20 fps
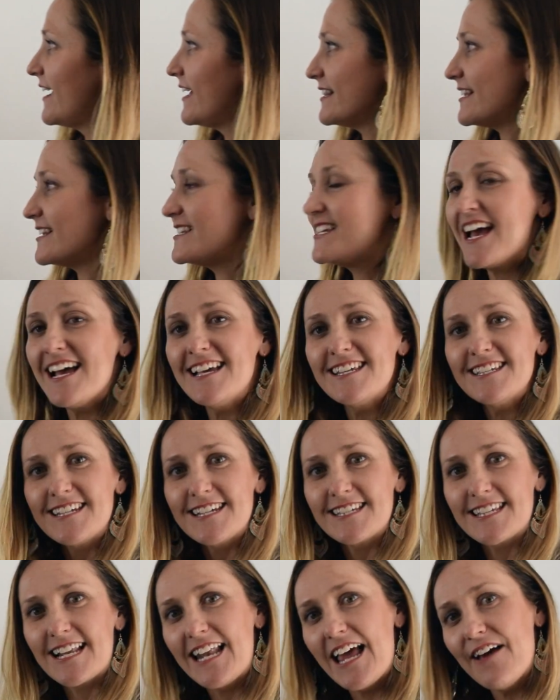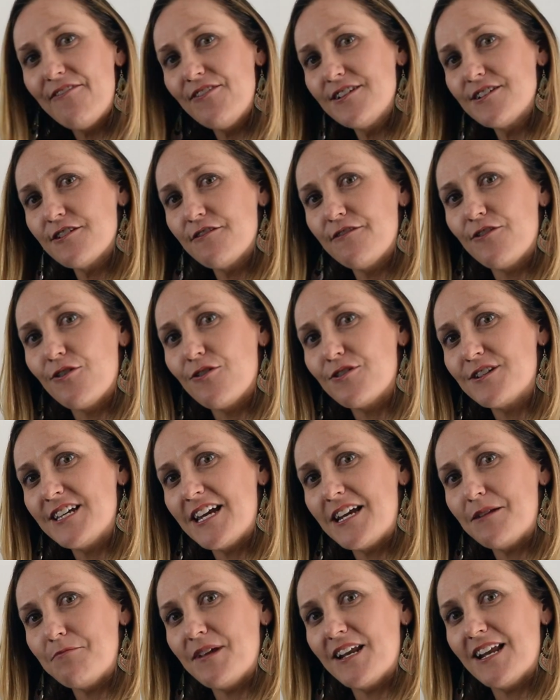The test is 11 to
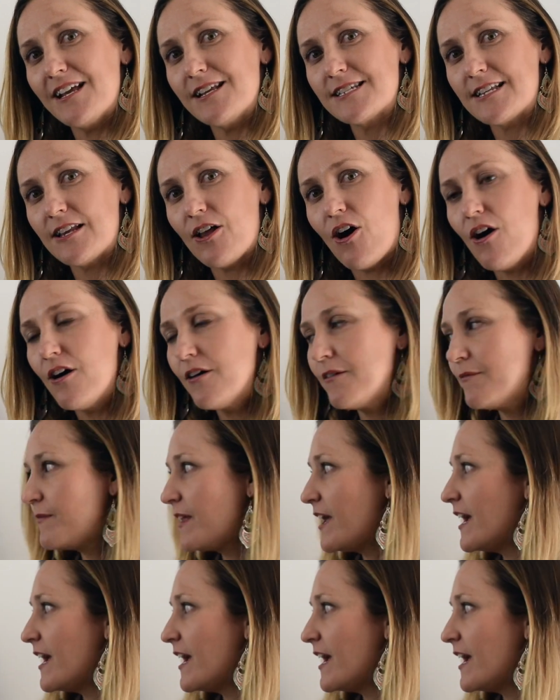14 minutes long.